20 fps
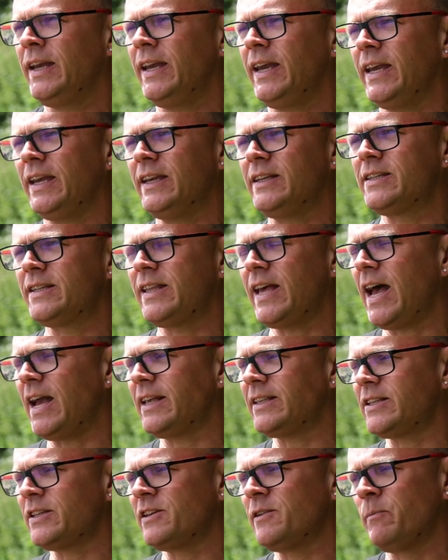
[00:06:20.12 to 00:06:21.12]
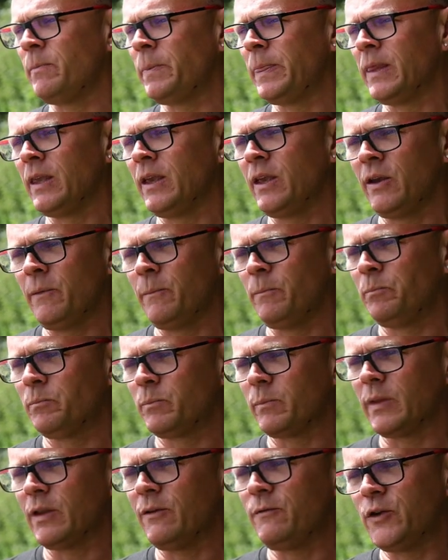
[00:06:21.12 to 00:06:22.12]
is that
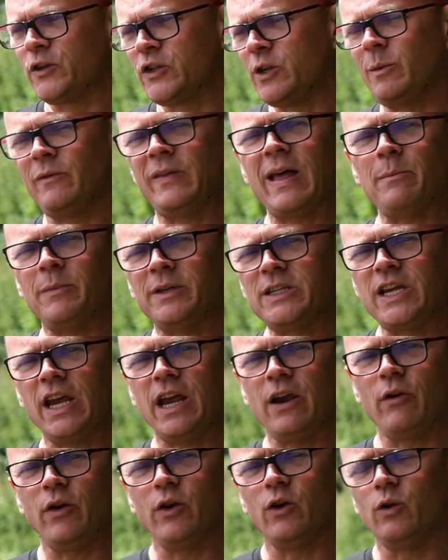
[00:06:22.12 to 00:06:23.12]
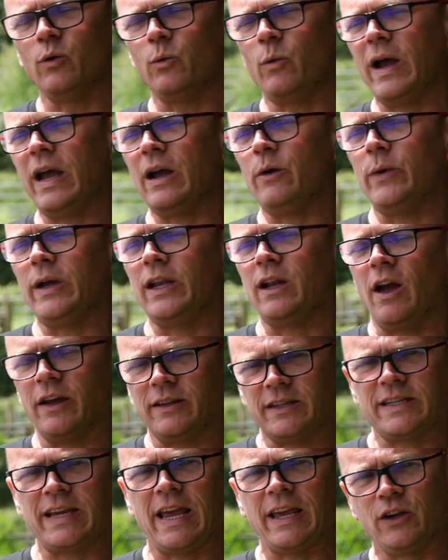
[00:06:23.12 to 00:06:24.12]
for some of that material where we
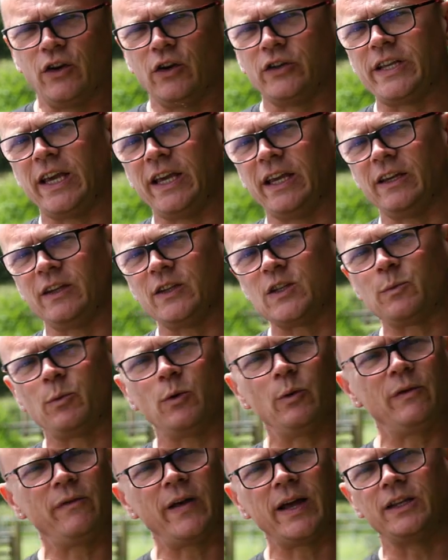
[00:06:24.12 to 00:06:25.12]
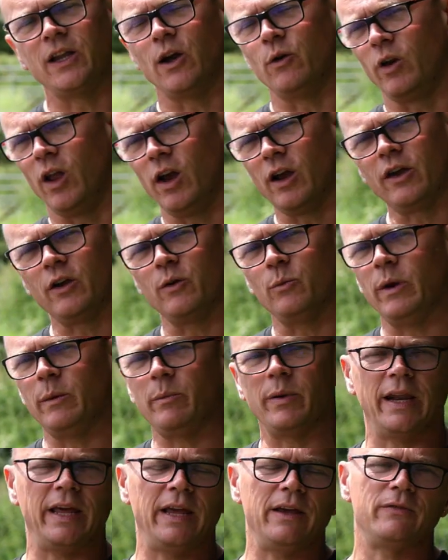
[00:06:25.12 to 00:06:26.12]
like to take cuttings but we've had no luck, and we
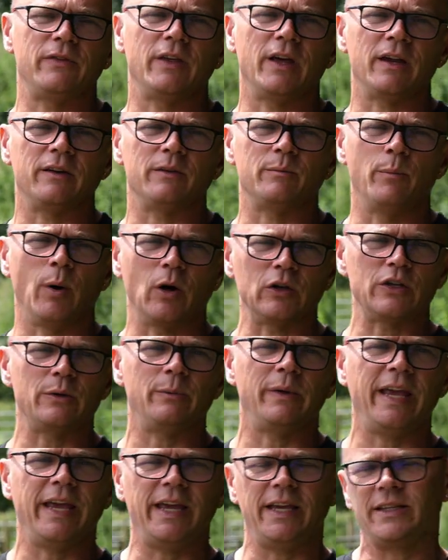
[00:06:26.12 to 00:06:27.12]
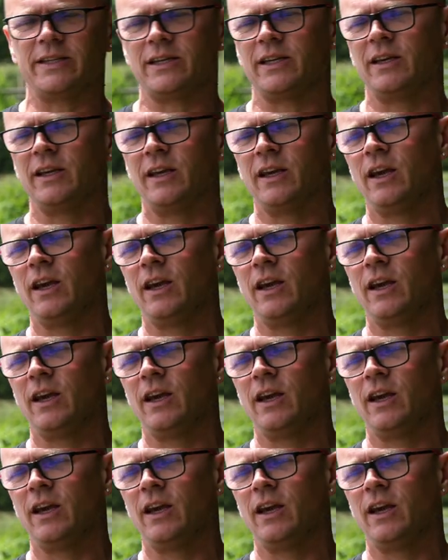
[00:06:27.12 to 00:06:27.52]
believe that bottom heat